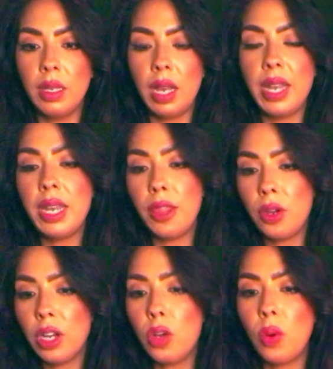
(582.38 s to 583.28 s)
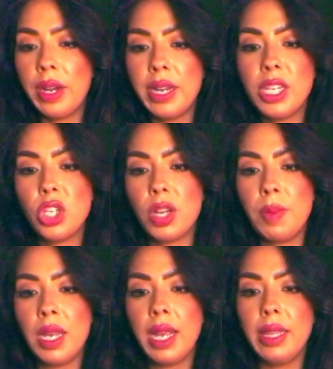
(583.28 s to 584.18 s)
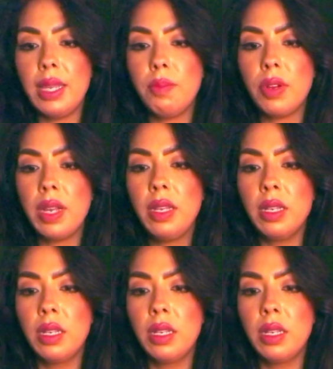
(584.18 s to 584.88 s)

another Aquarius, Gemini, Libra.